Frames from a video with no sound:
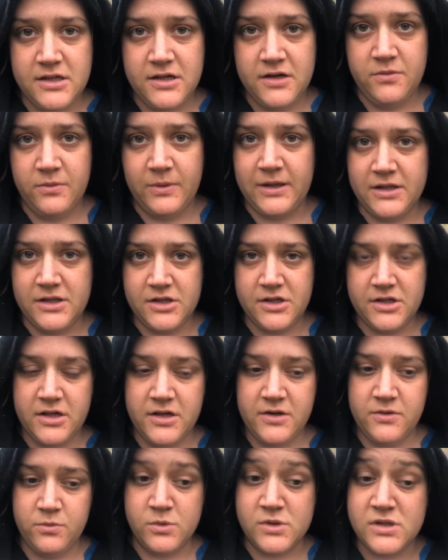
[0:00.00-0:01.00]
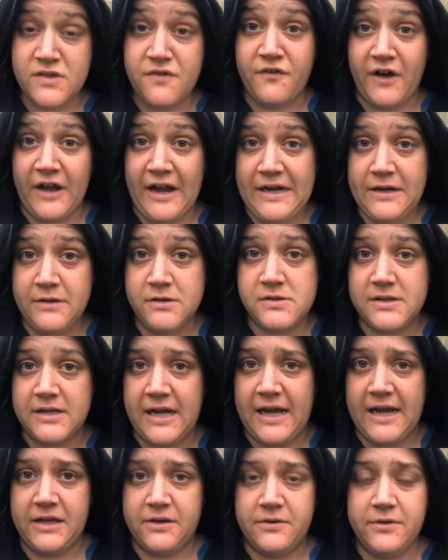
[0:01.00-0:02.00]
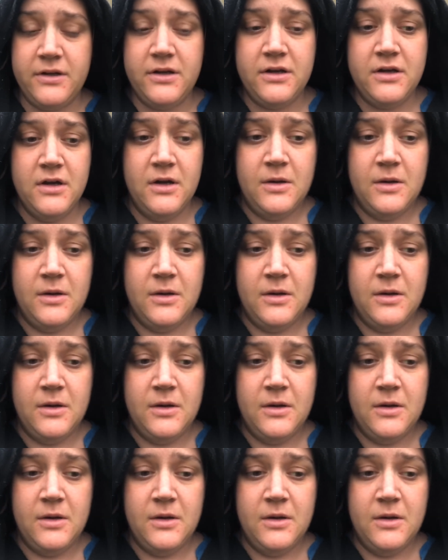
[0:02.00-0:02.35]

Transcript: which was fine, it was really adequate,